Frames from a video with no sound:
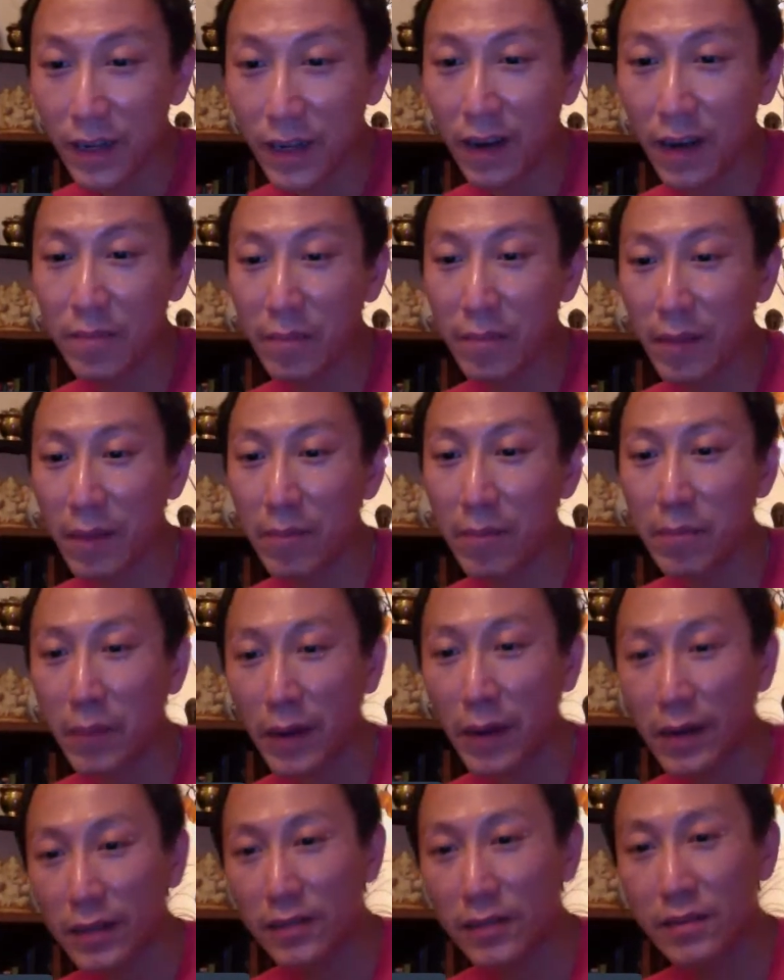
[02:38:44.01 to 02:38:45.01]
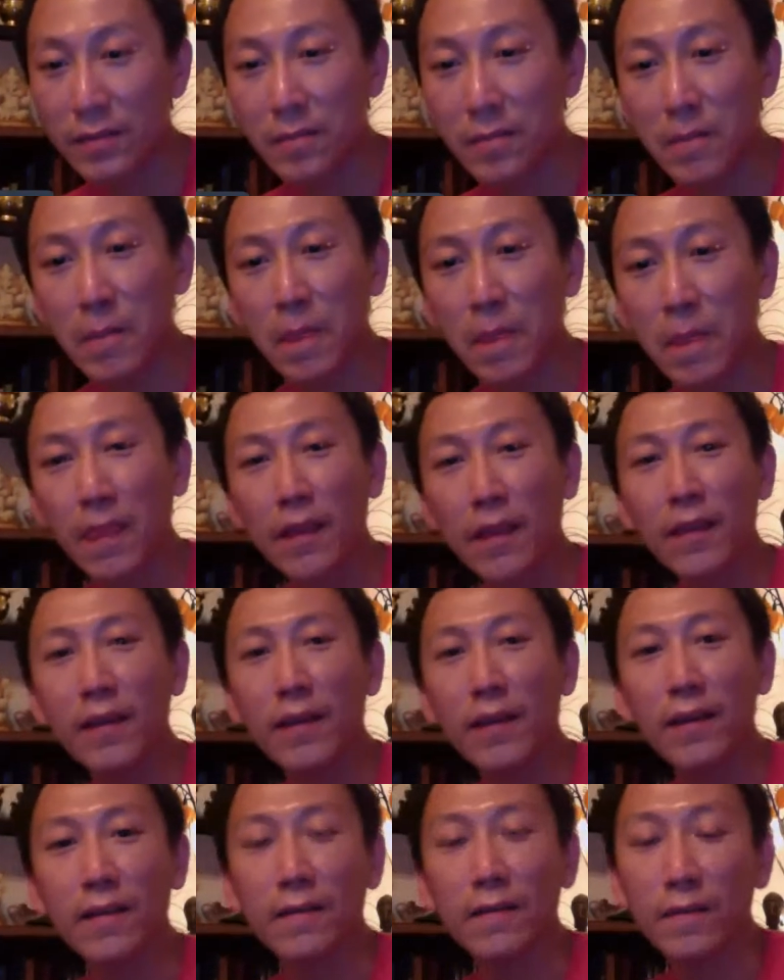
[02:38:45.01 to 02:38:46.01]
No, yeah, for
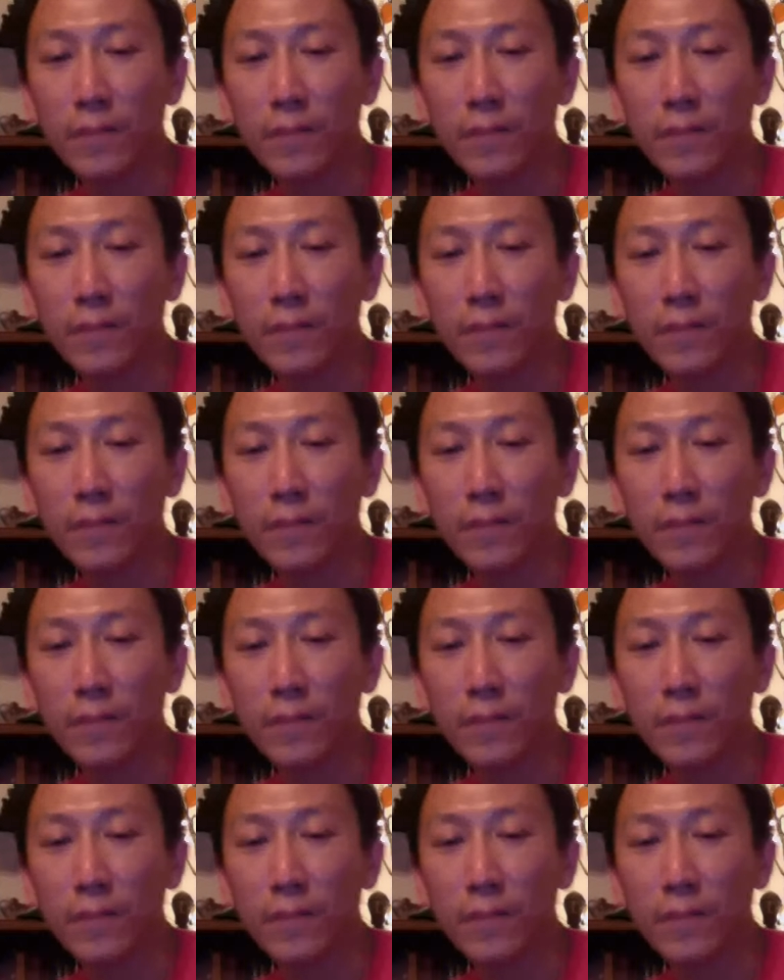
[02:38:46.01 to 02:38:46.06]
sure.